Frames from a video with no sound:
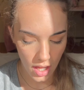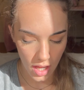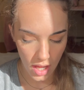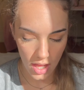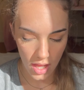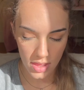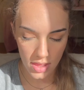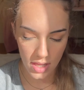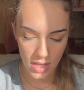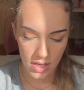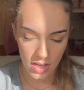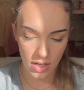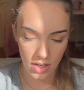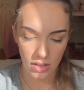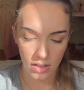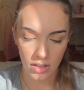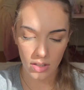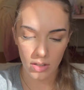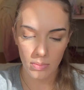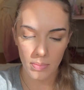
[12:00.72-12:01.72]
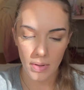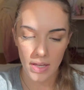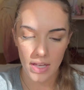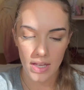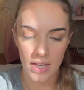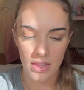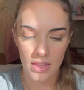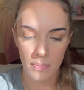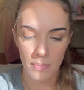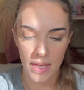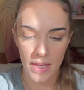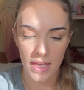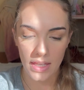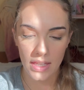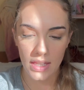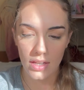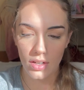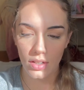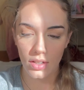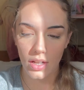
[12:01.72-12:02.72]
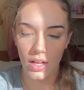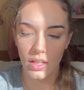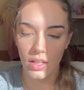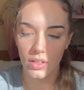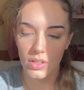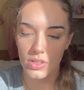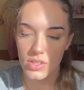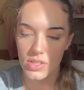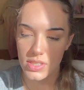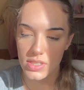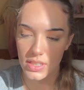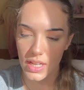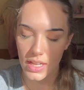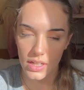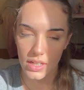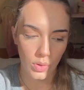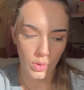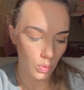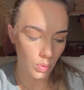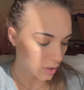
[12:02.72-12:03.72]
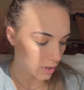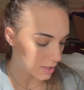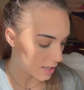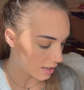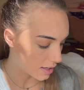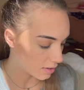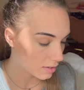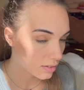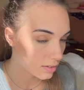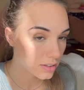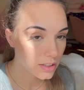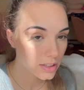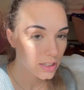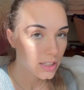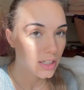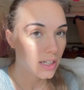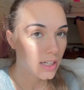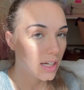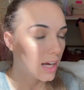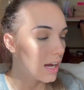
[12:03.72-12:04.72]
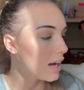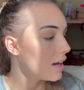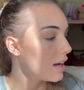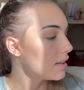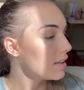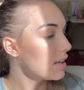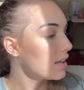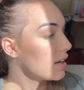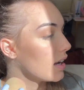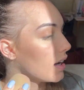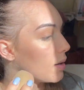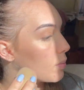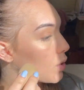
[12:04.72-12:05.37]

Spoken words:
and then a little bit in the pinkier color, just to kind of cool it down a little. And then I'm